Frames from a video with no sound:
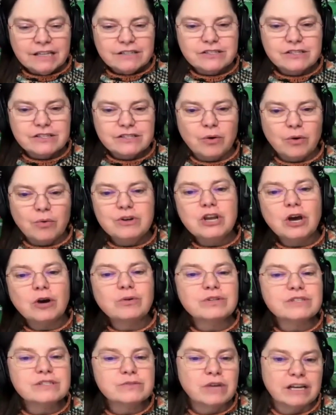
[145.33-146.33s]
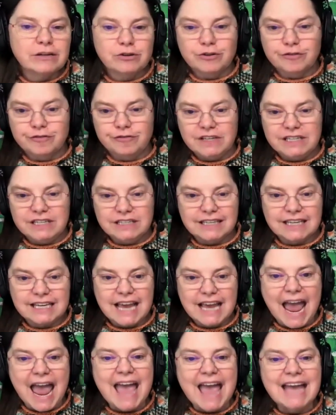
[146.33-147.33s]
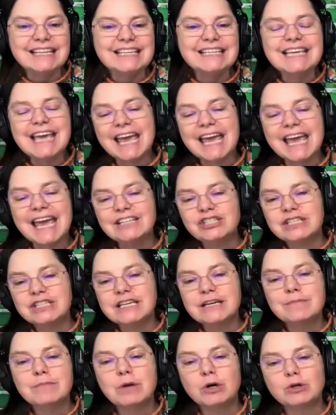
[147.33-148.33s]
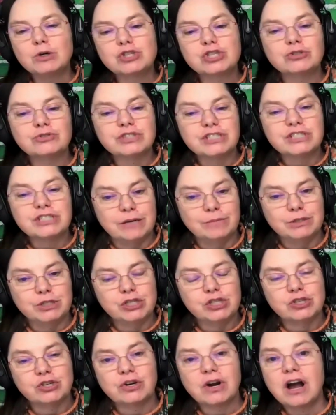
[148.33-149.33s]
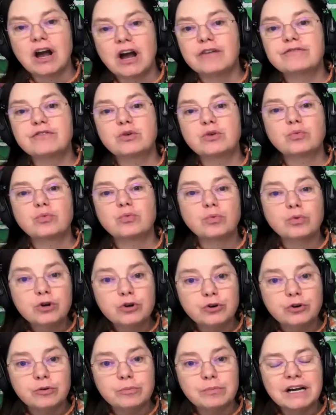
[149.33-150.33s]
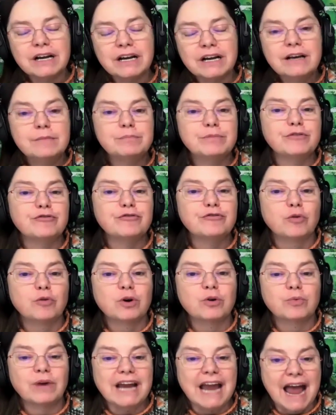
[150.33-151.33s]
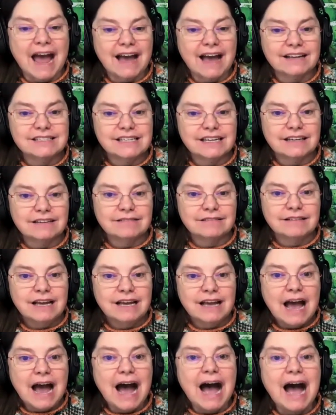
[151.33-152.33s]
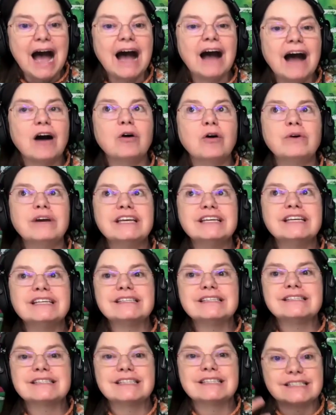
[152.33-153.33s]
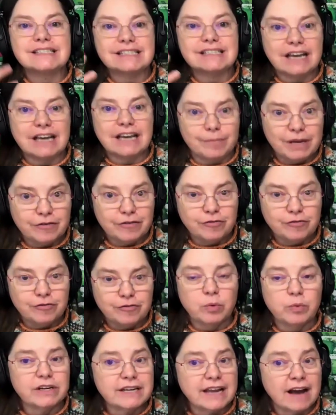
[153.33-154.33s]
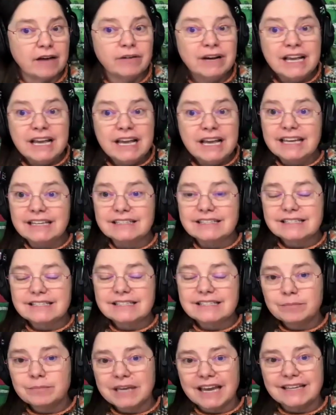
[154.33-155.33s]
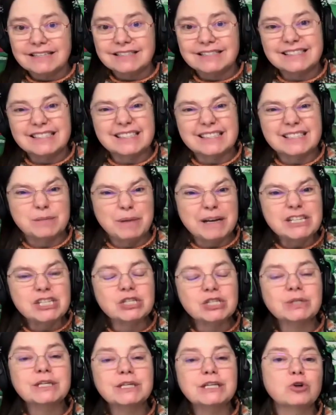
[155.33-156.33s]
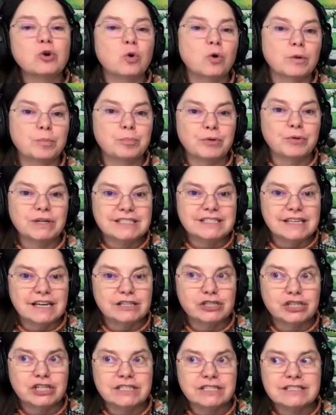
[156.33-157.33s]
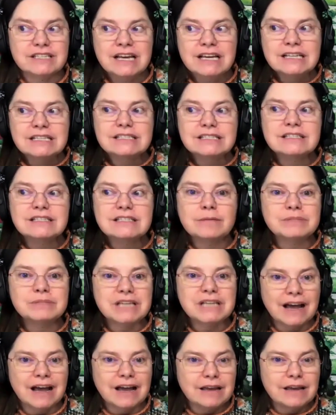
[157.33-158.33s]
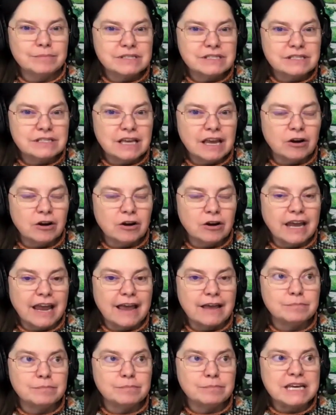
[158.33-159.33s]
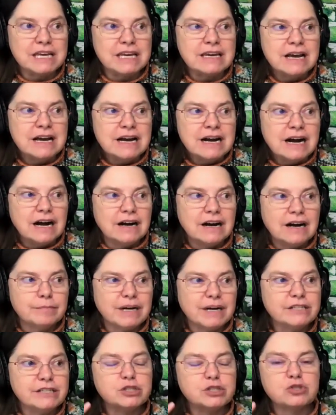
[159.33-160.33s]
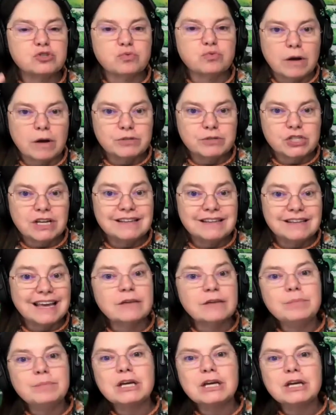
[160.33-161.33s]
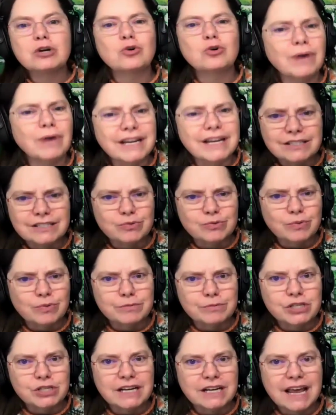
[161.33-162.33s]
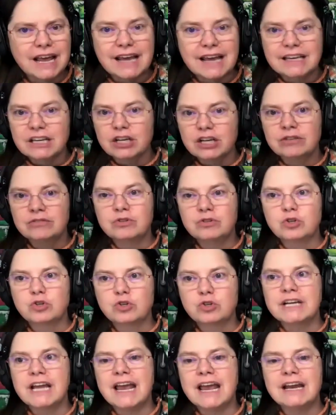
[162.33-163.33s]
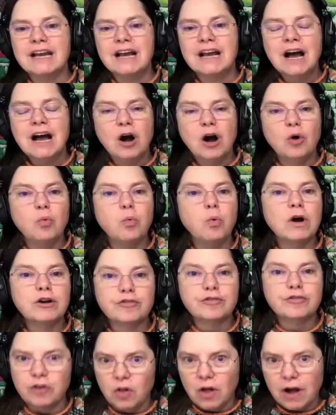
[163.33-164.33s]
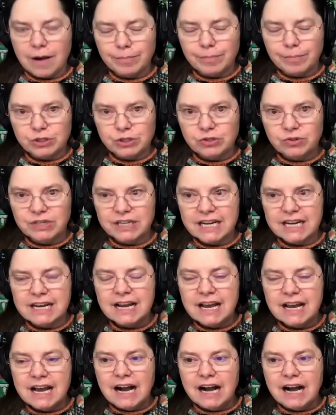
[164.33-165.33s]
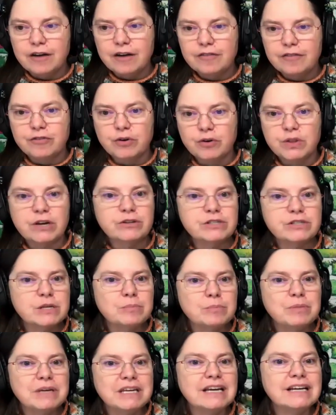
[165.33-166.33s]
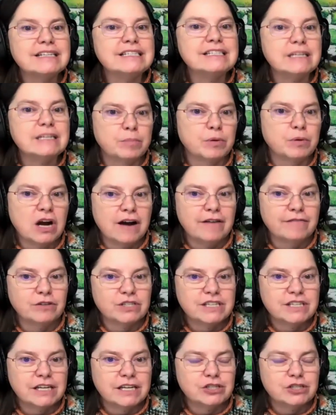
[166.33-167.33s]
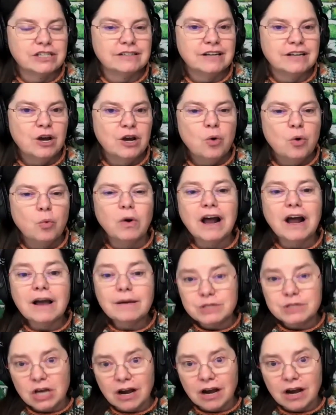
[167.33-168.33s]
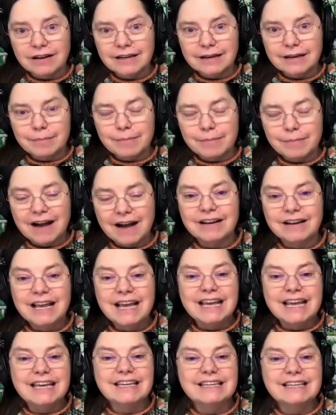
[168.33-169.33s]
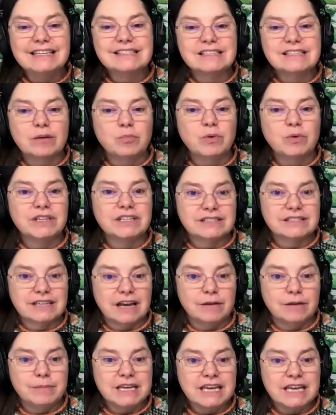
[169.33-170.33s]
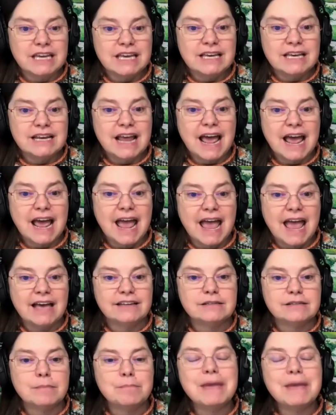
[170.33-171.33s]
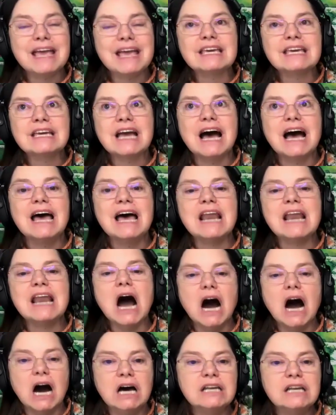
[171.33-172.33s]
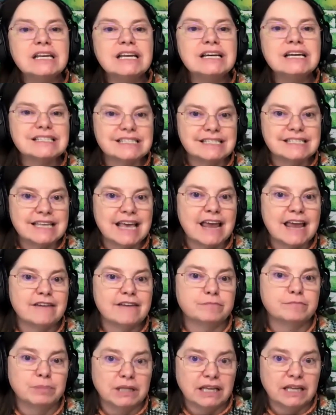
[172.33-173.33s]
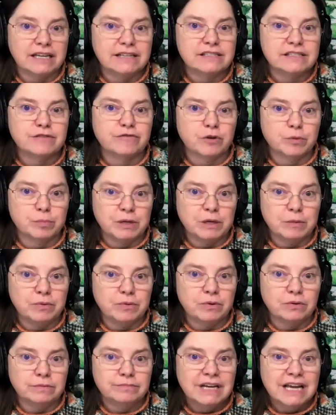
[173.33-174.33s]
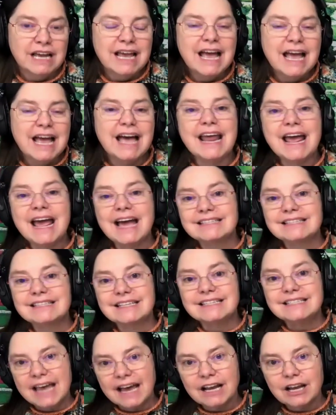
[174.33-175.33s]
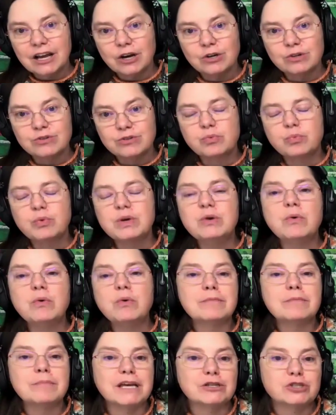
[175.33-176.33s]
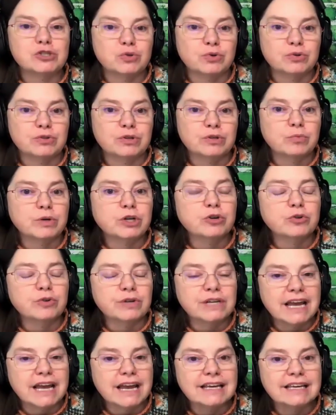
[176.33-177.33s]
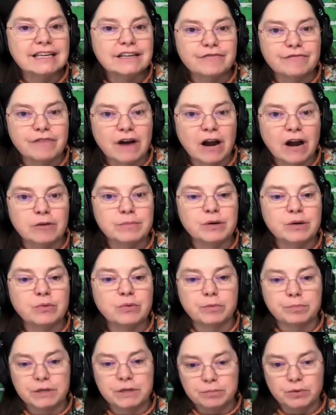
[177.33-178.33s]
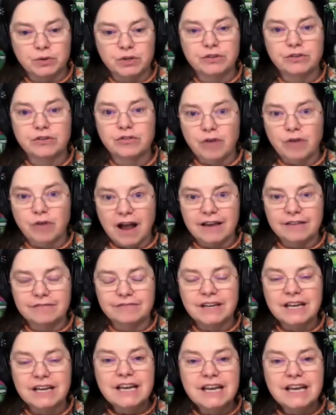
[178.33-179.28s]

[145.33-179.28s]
So notice how you're feeling and gauge the emotional temperature of the room before reacting. How is this coming forward? Now, in some cases, especially in corporate sessions, sometimes there can be a disruption that can be a great disruption and can create a wonderful opportunity for there to be a deeper conversation. What I'm talking about is someone that's coming in and making an unsafe place for people. And as a tech host, we want to make sure that we're creating an environment where people can thrive.